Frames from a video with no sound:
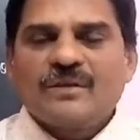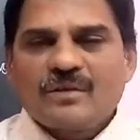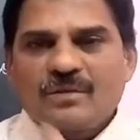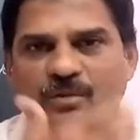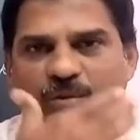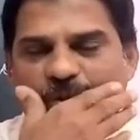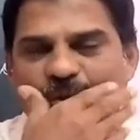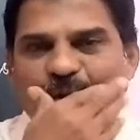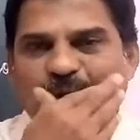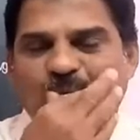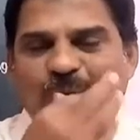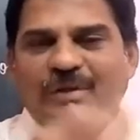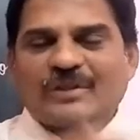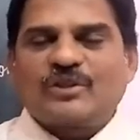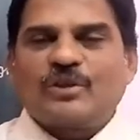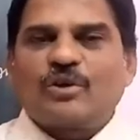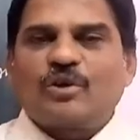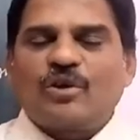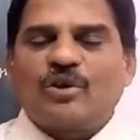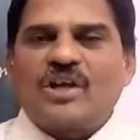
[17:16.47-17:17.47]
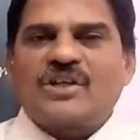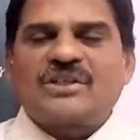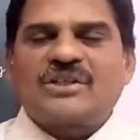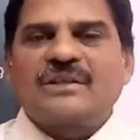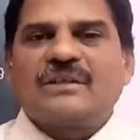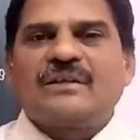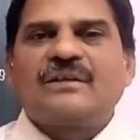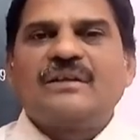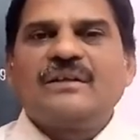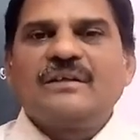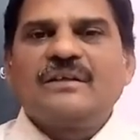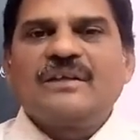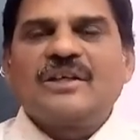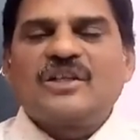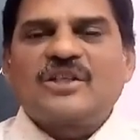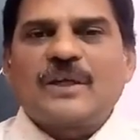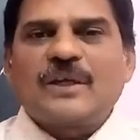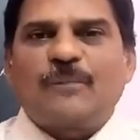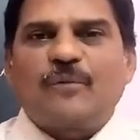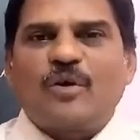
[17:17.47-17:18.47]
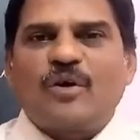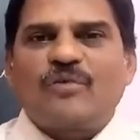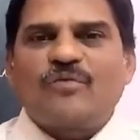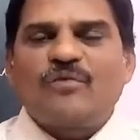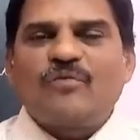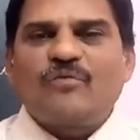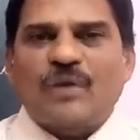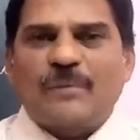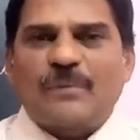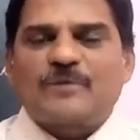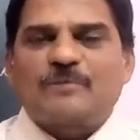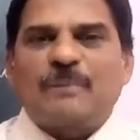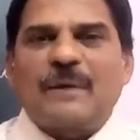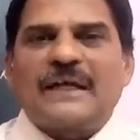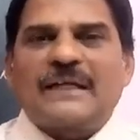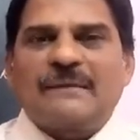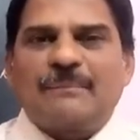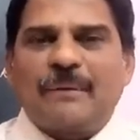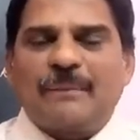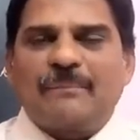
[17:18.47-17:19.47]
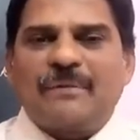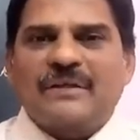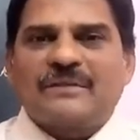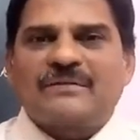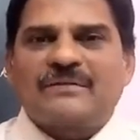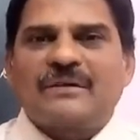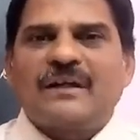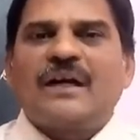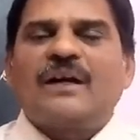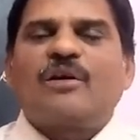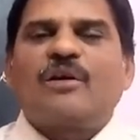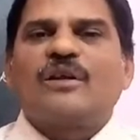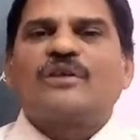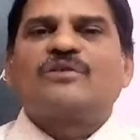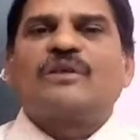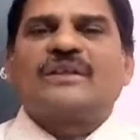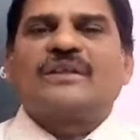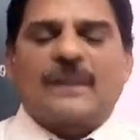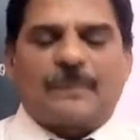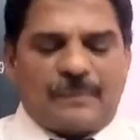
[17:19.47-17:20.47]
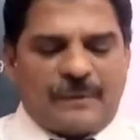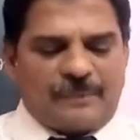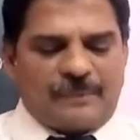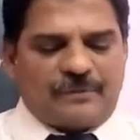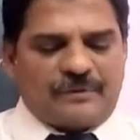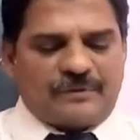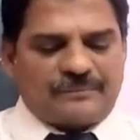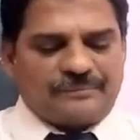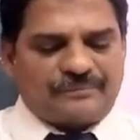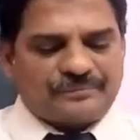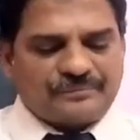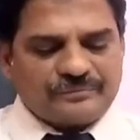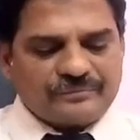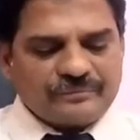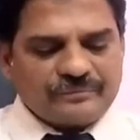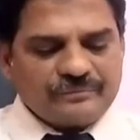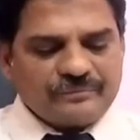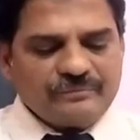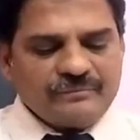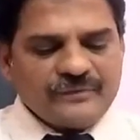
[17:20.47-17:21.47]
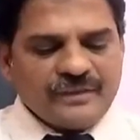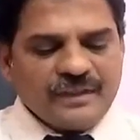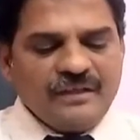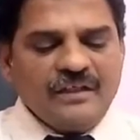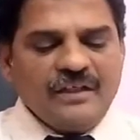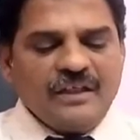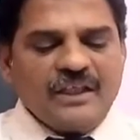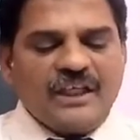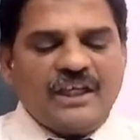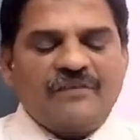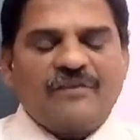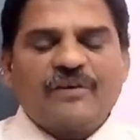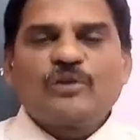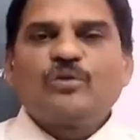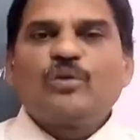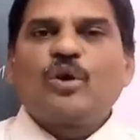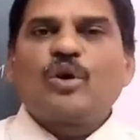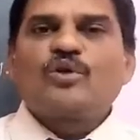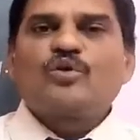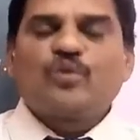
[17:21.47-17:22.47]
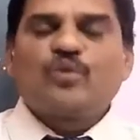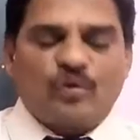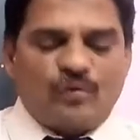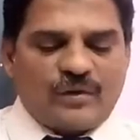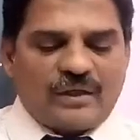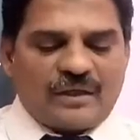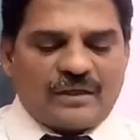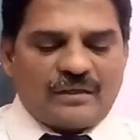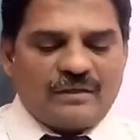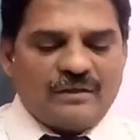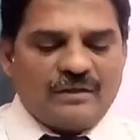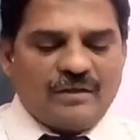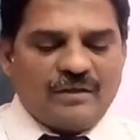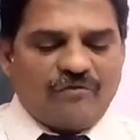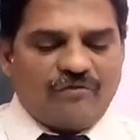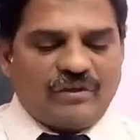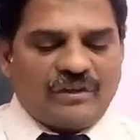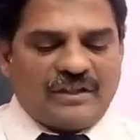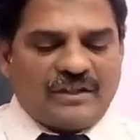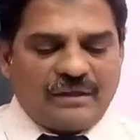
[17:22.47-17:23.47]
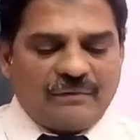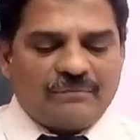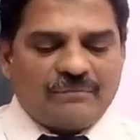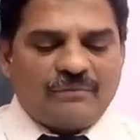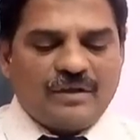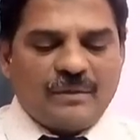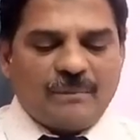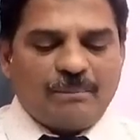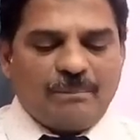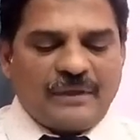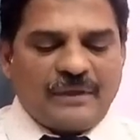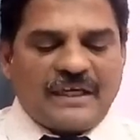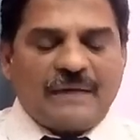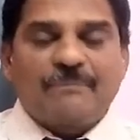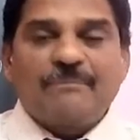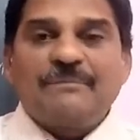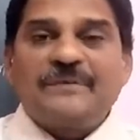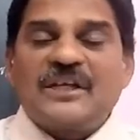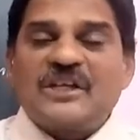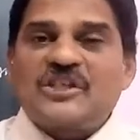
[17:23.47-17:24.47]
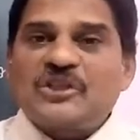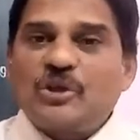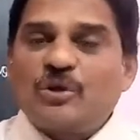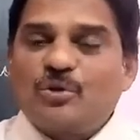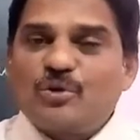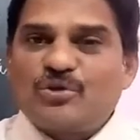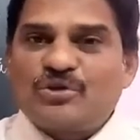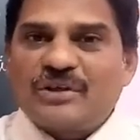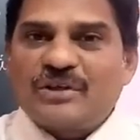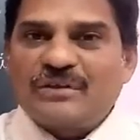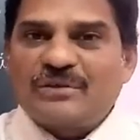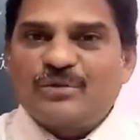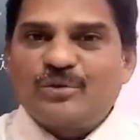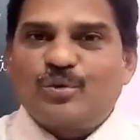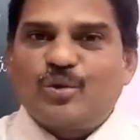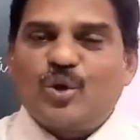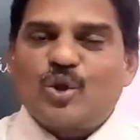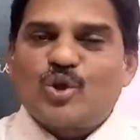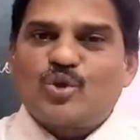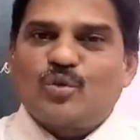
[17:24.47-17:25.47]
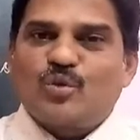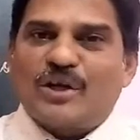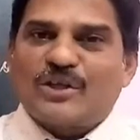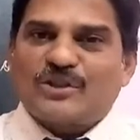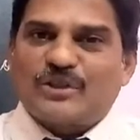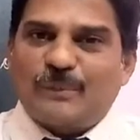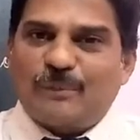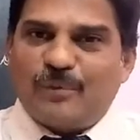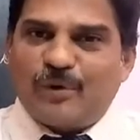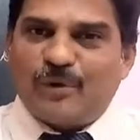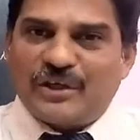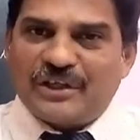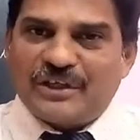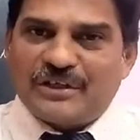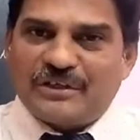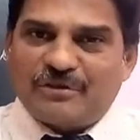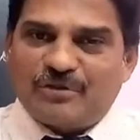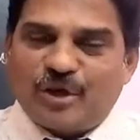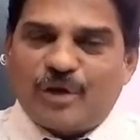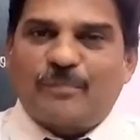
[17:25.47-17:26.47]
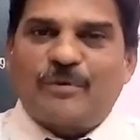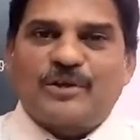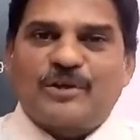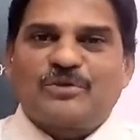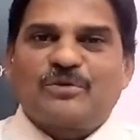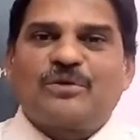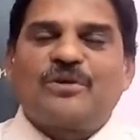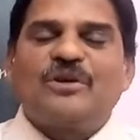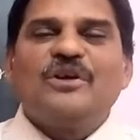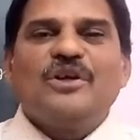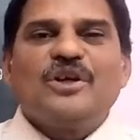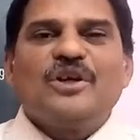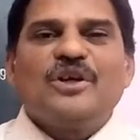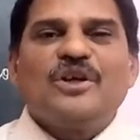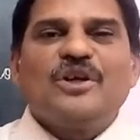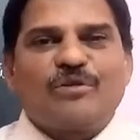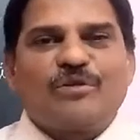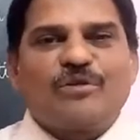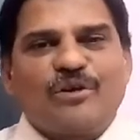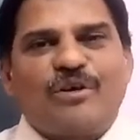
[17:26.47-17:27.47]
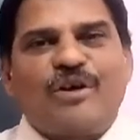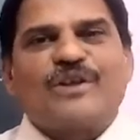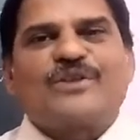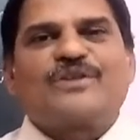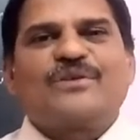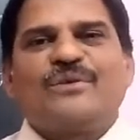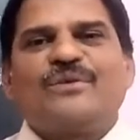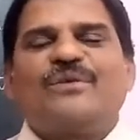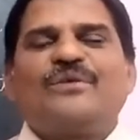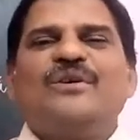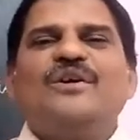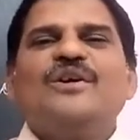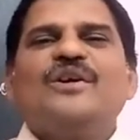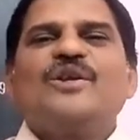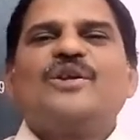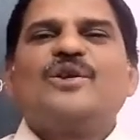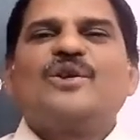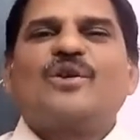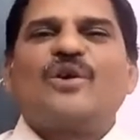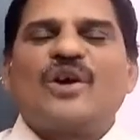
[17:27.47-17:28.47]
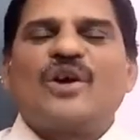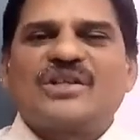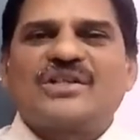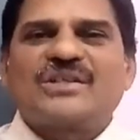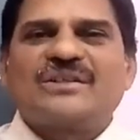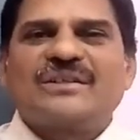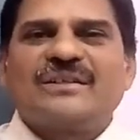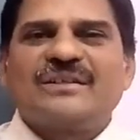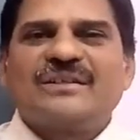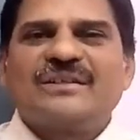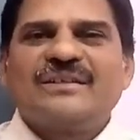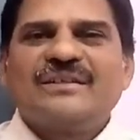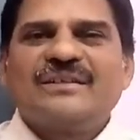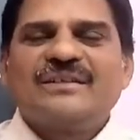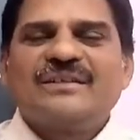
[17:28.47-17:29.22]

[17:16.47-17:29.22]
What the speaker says: So Gorbachev lost his support from his party members and also other people. Even those who were with him became disillusioned. Those who are supporting Gorbachev, now they also lost their